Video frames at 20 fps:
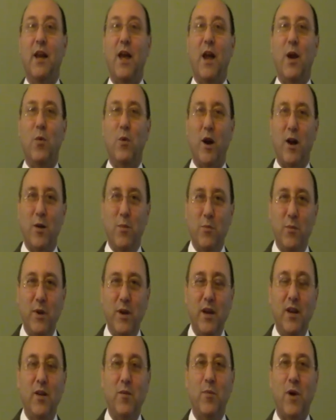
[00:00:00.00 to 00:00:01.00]
and what I
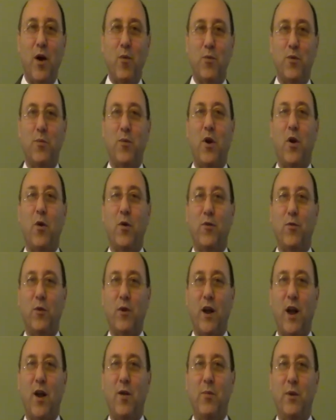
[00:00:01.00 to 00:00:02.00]
mean about preparing for
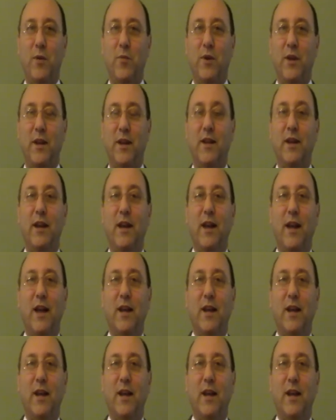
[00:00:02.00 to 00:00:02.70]
an IEP meeting,